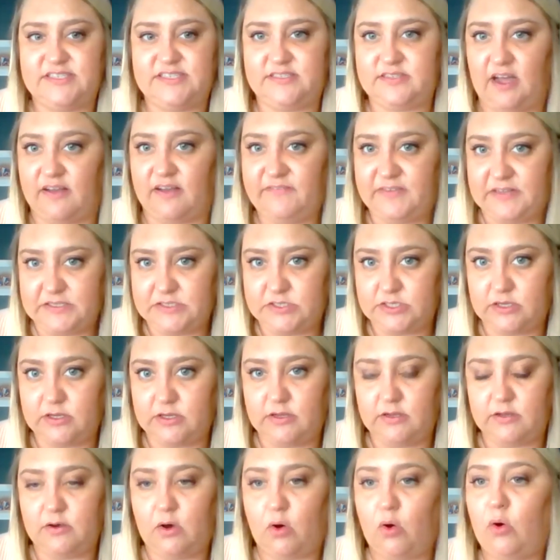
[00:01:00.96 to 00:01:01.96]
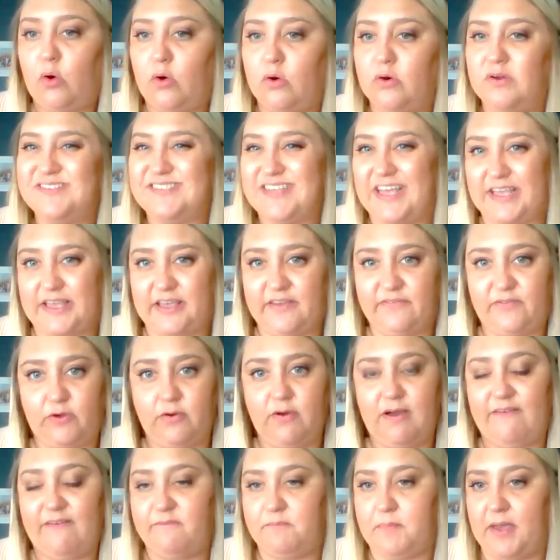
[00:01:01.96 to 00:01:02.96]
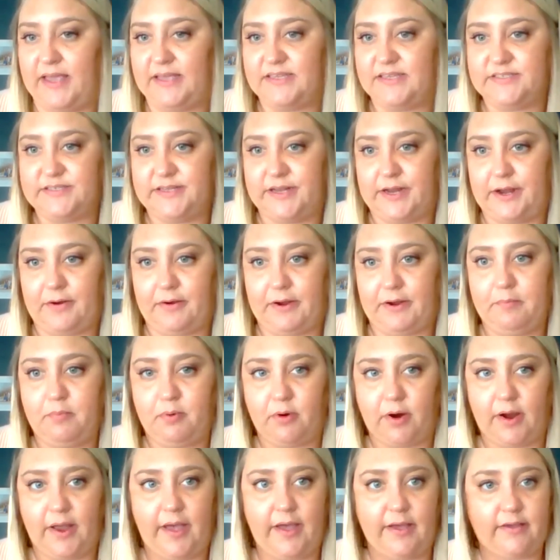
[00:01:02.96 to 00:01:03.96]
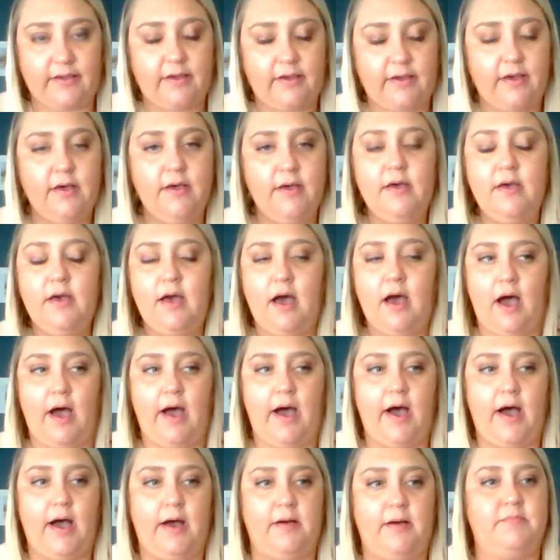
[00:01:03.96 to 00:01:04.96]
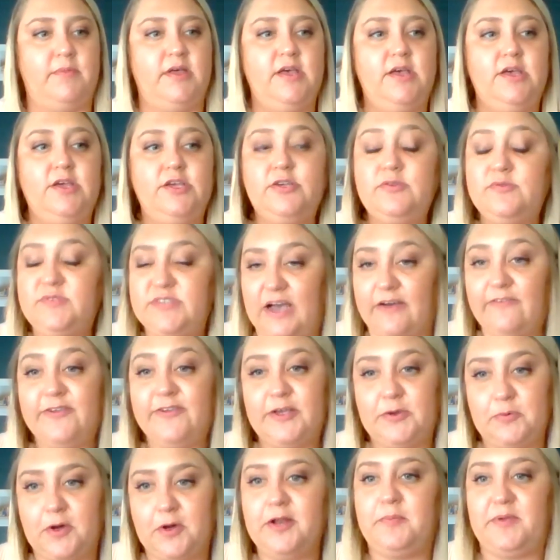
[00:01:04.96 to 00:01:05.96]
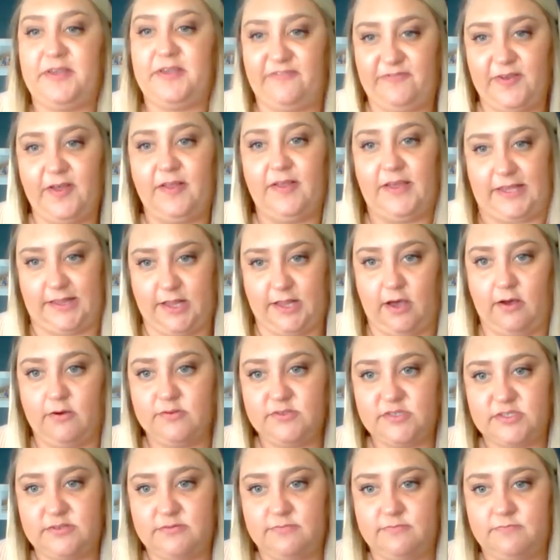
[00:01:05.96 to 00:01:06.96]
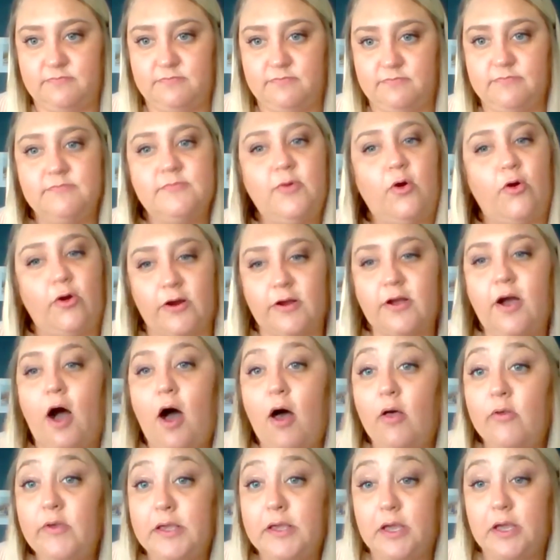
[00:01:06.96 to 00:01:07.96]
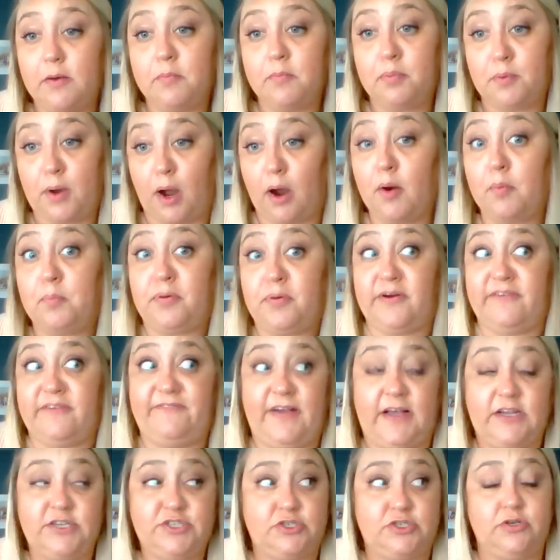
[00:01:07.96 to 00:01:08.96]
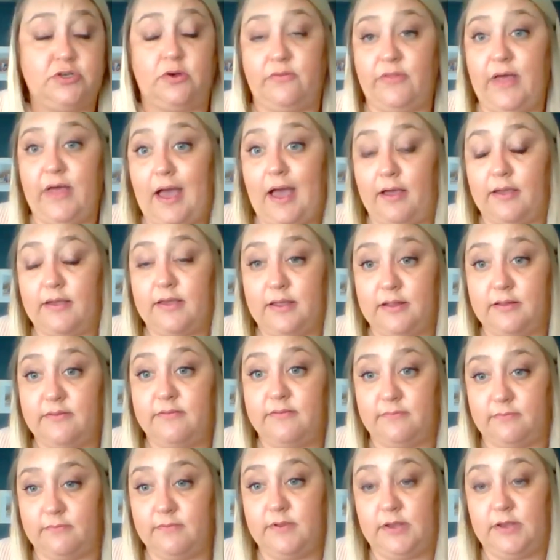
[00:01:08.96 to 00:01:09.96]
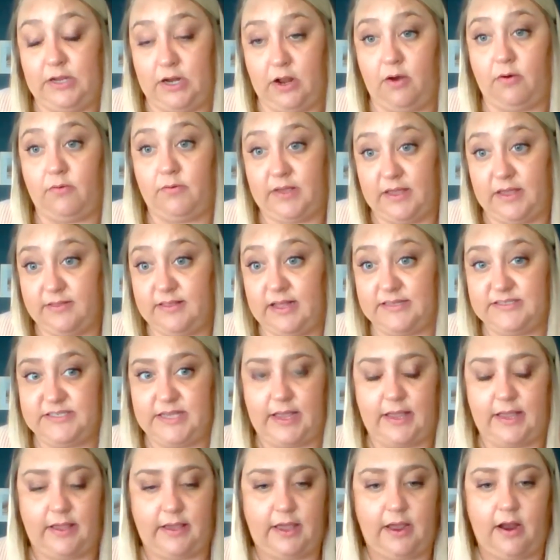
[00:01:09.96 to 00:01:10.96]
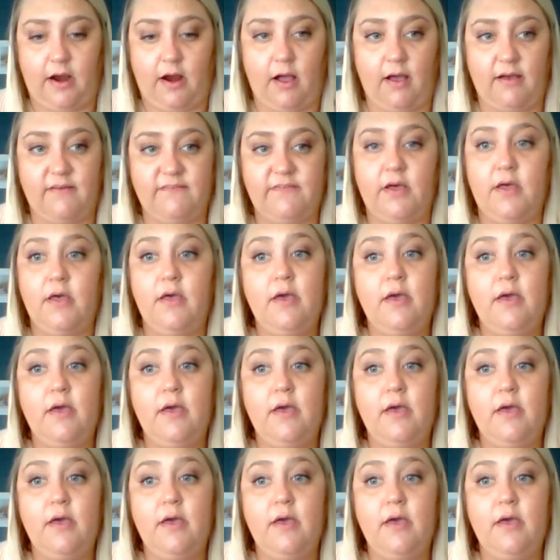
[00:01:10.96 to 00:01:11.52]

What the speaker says: stuff into holes, like if you have masonry brick. You definitely want to be filling those. Or calling a professional that can, you know, get that taken care of.